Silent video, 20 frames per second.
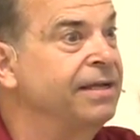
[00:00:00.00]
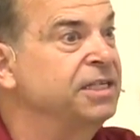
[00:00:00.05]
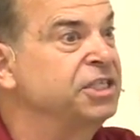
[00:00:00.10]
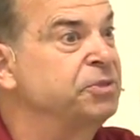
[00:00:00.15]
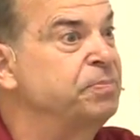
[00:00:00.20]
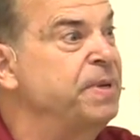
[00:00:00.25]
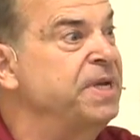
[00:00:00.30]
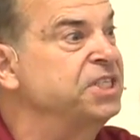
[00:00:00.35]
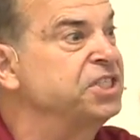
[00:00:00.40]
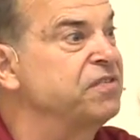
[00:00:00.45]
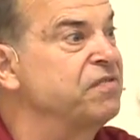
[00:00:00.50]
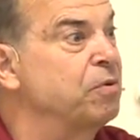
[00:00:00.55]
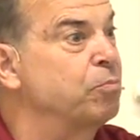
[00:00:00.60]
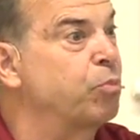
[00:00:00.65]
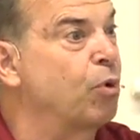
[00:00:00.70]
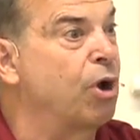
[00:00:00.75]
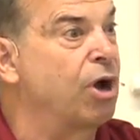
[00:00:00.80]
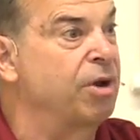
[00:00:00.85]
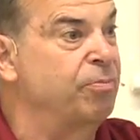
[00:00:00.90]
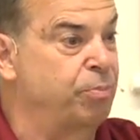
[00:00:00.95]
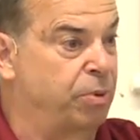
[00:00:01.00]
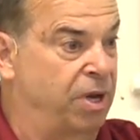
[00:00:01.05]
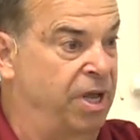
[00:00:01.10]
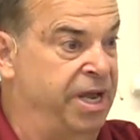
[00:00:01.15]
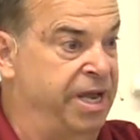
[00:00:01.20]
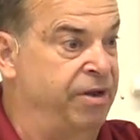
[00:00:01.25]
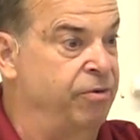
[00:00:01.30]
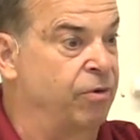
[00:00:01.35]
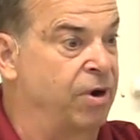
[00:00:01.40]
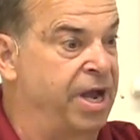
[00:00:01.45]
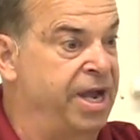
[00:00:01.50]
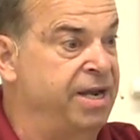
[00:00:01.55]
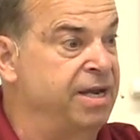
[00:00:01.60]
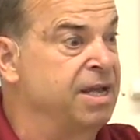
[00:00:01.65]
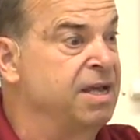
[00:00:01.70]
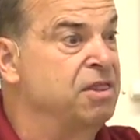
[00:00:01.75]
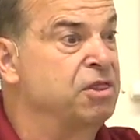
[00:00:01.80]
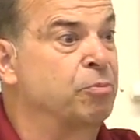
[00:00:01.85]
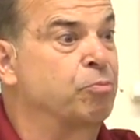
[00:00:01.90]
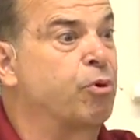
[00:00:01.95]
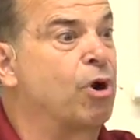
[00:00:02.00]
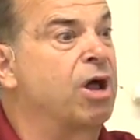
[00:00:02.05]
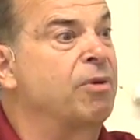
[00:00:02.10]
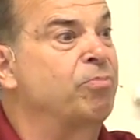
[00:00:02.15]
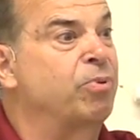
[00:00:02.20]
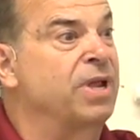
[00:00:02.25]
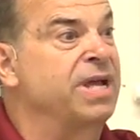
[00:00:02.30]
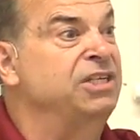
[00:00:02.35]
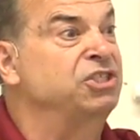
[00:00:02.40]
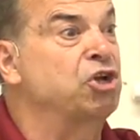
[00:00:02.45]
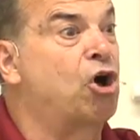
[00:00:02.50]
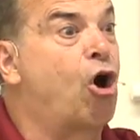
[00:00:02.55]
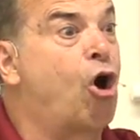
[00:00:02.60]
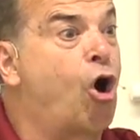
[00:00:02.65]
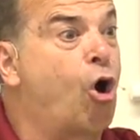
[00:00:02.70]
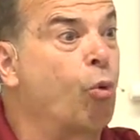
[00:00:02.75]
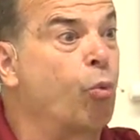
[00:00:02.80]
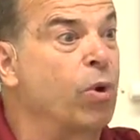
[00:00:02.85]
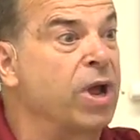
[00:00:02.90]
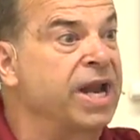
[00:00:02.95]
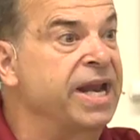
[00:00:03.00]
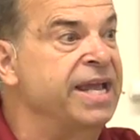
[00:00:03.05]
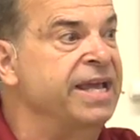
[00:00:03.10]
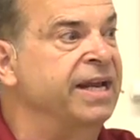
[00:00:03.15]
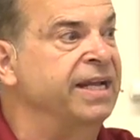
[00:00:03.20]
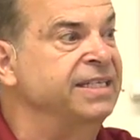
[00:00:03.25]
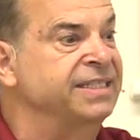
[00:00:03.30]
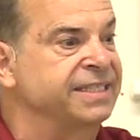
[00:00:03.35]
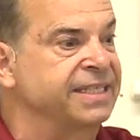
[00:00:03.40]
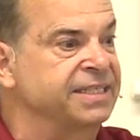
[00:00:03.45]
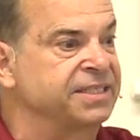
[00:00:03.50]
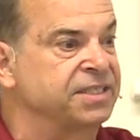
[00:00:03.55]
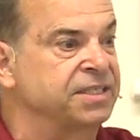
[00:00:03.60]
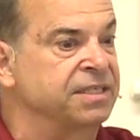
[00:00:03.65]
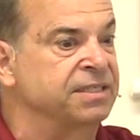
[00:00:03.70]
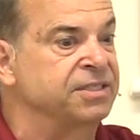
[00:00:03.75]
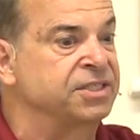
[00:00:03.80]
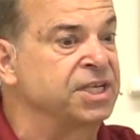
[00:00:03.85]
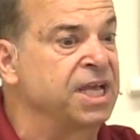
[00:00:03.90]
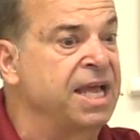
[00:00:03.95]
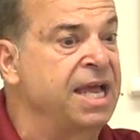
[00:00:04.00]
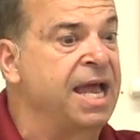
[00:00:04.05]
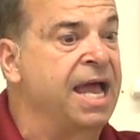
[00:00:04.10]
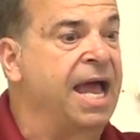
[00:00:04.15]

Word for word: speaks of the broad plain right the broad plain's already in existence